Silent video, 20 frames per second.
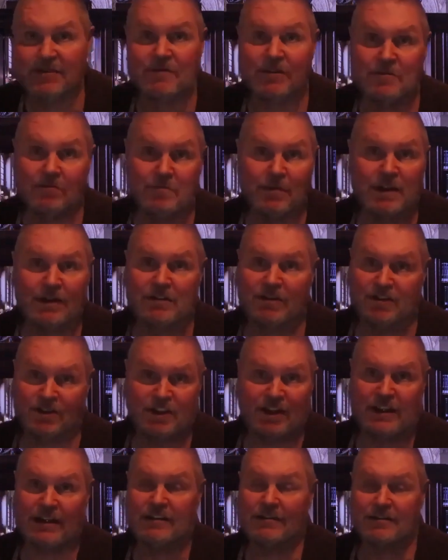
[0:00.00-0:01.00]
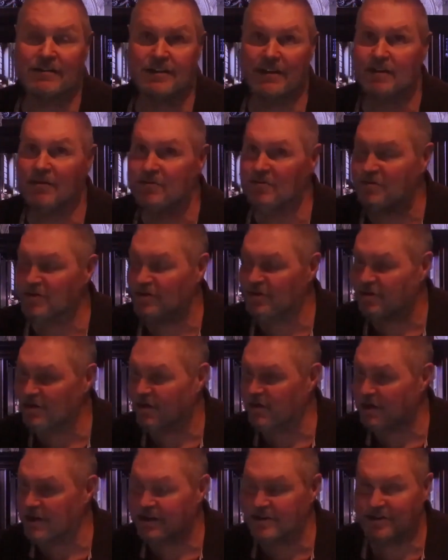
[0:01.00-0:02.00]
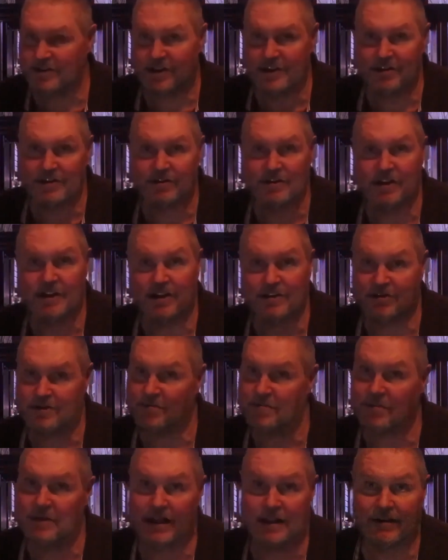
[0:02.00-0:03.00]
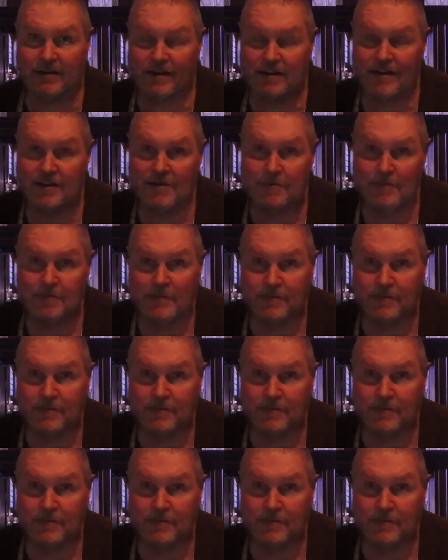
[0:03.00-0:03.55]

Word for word: None of it makes sense. The whole story of Jesus is a myth.